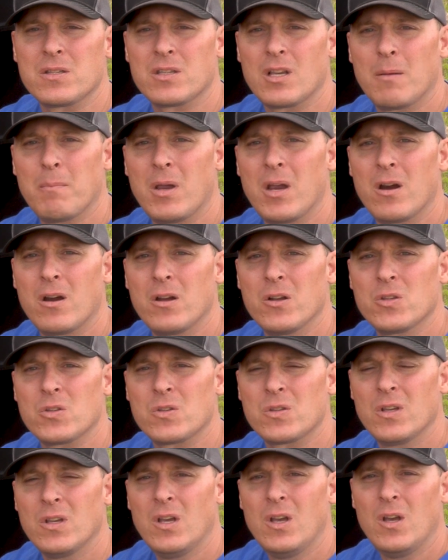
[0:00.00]
in some
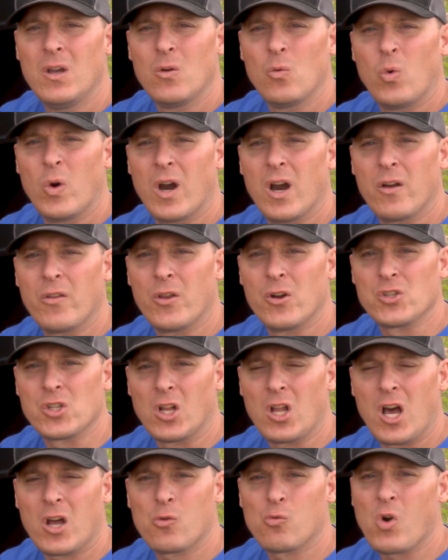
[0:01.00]
areas where there's a
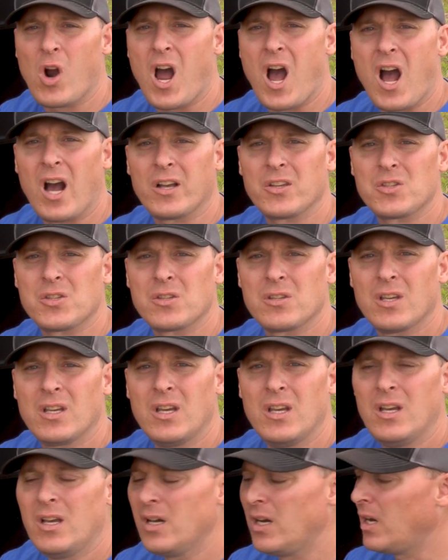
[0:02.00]
lot of rocks,
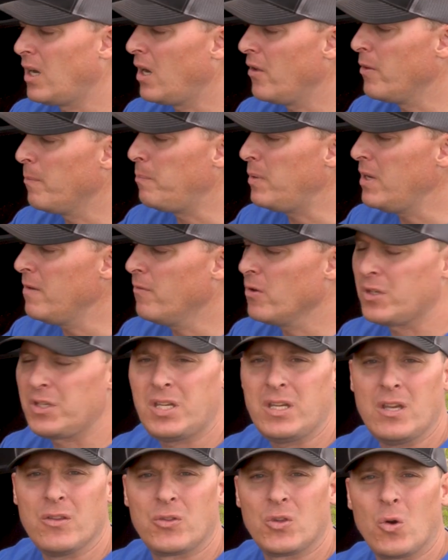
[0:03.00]
the beaver
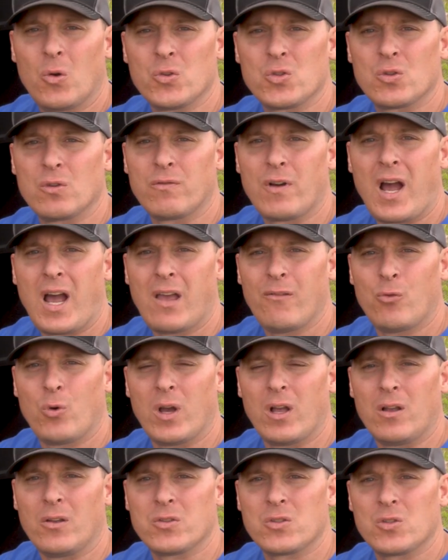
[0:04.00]
teeth don't survive
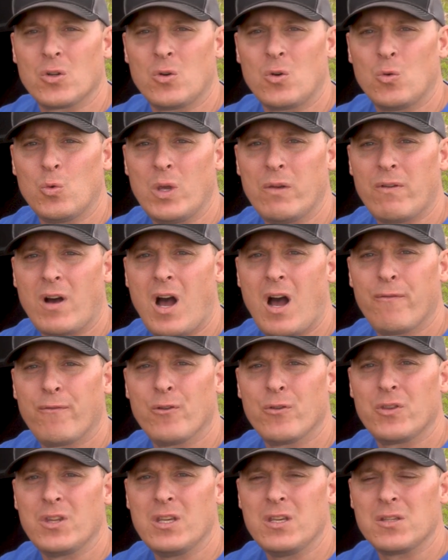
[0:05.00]
well. So we've
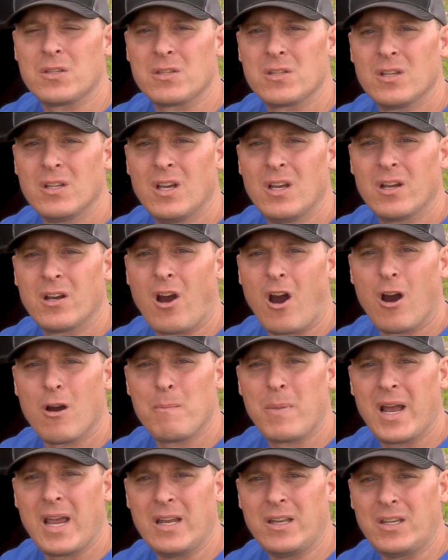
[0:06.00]
offered these
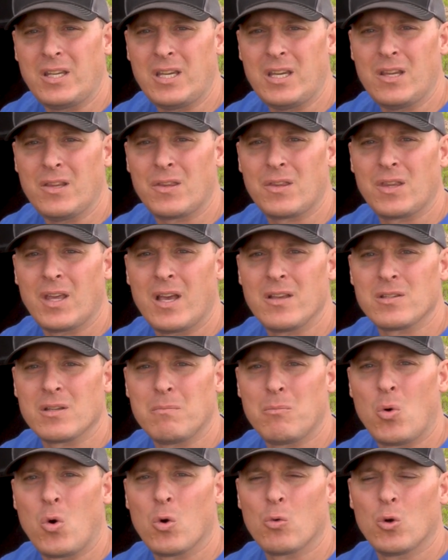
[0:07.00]
carbide teeth as a
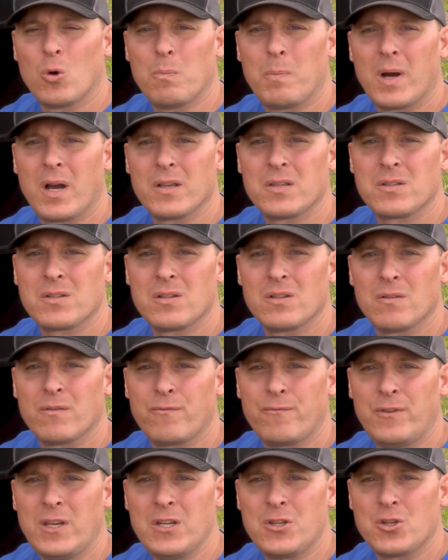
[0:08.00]
more robust
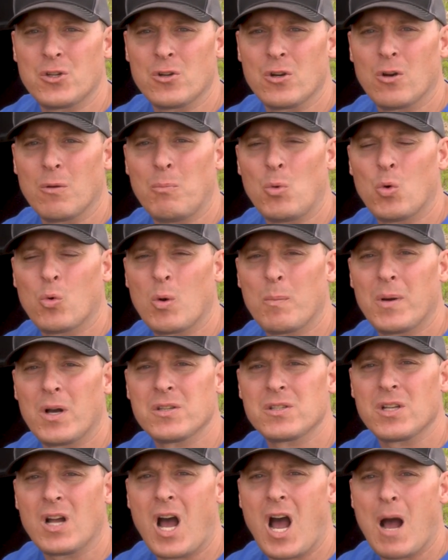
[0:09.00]
feature, a more
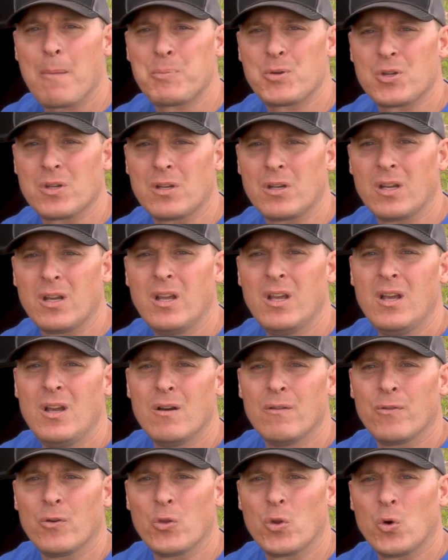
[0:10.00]
robust option
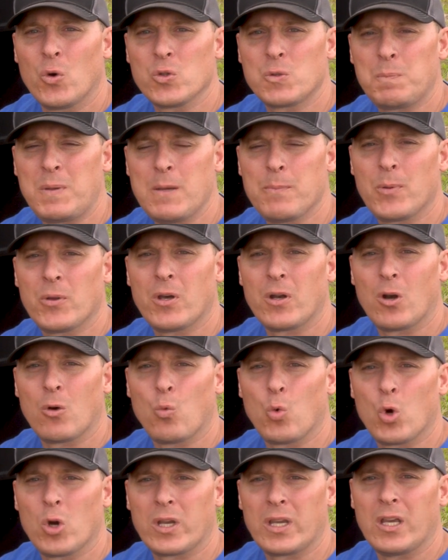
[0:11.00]
for those people that are
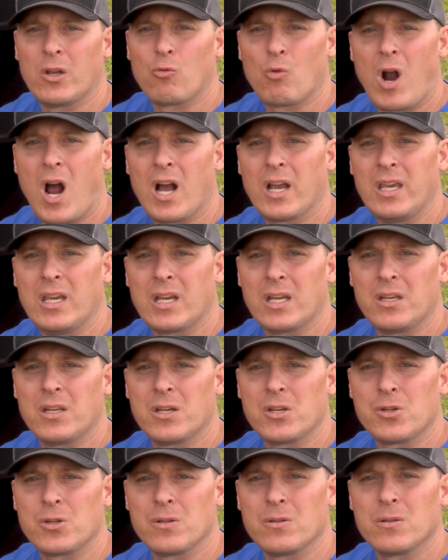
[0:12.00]
working in rocky
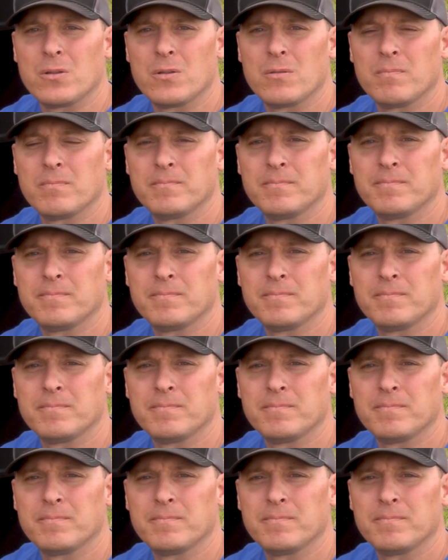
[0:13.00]
conditions.